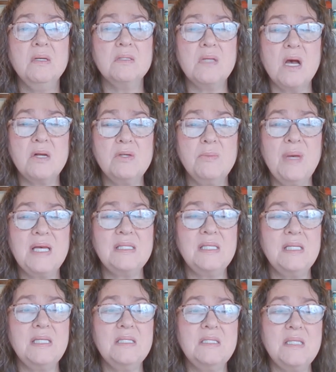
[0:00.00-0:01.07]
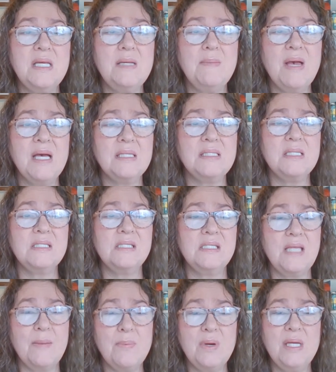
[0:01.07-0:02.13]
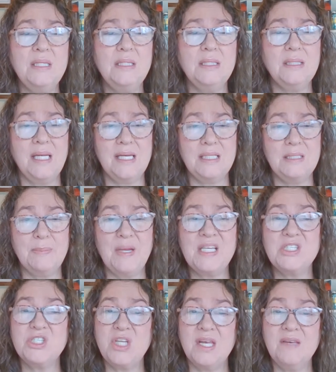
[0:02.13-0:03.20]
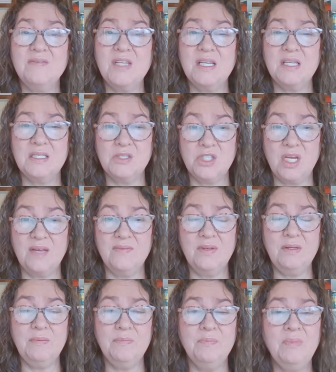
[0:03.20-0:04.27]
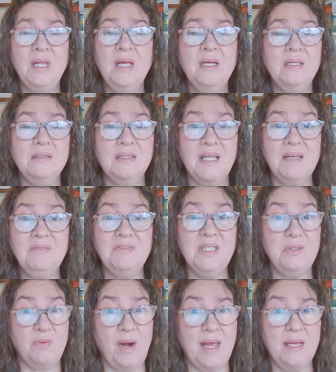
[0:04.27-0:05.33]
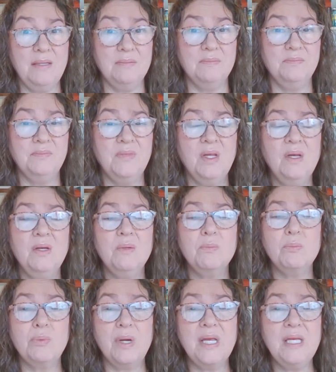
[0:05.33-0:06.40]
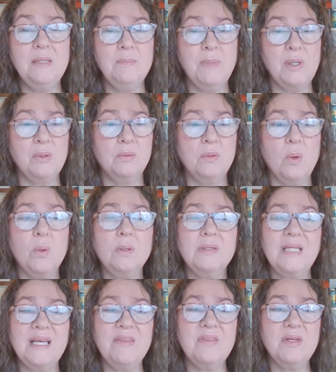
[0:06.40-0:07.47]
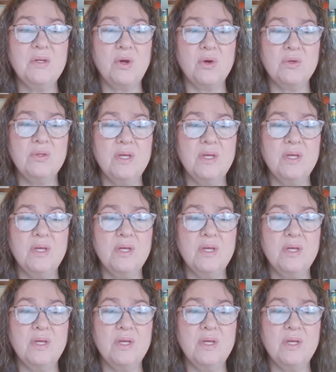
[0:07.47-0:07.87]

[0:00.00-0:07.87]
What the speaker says: Dr. Bass and his team had to separate the legs by shaved and unshaven, left and right, break in bone, or length and girth